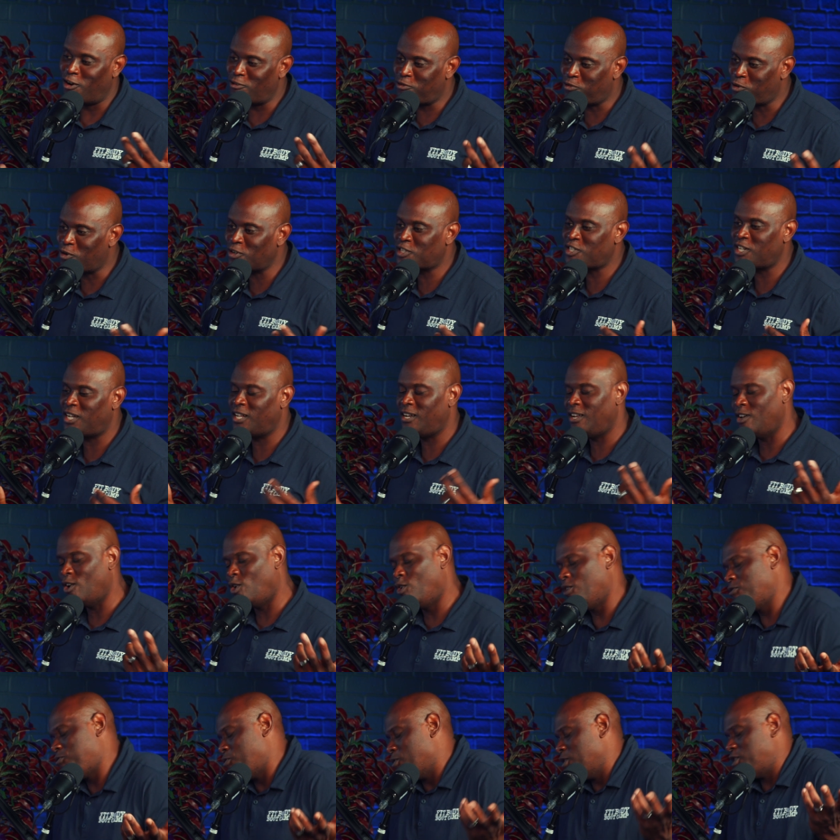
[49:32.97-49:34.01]
unfortunately
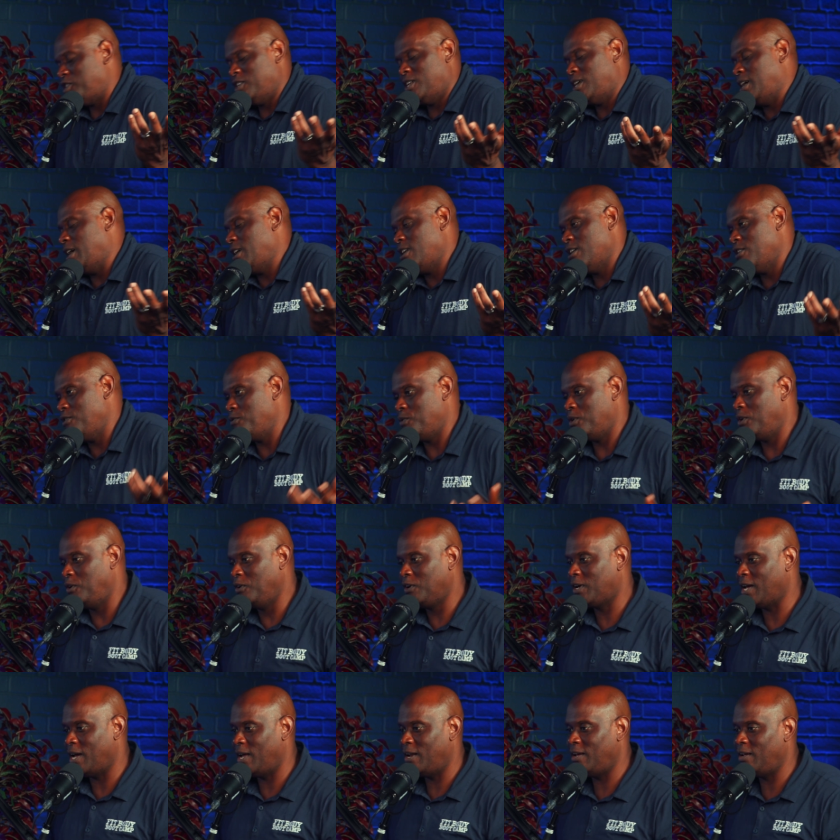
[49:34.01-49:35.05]
or fortunately, I don't even
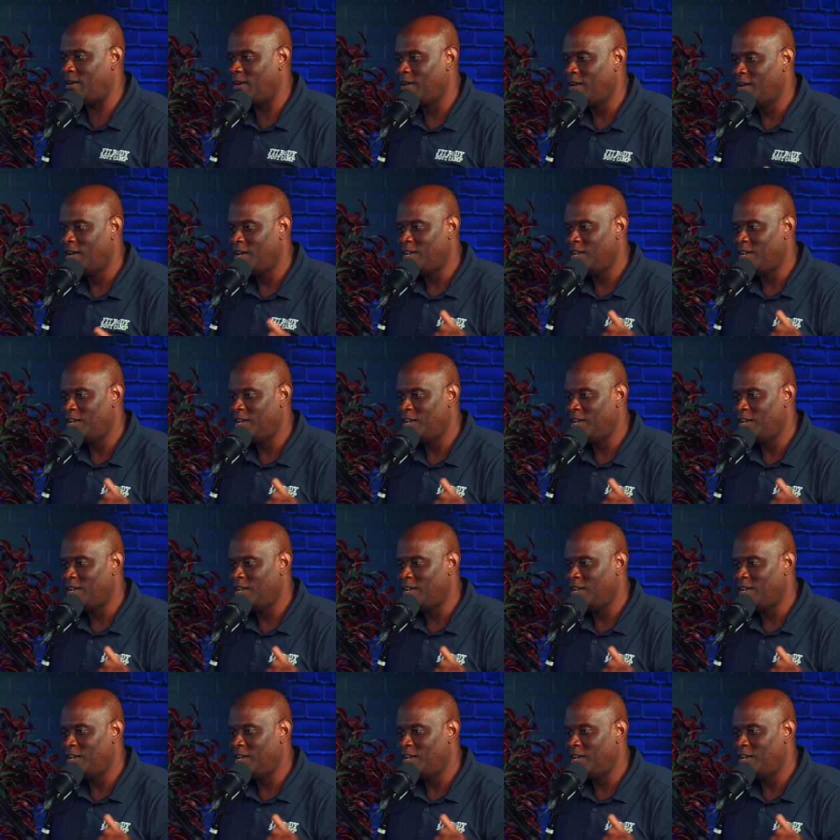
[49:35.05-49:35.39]
look at it.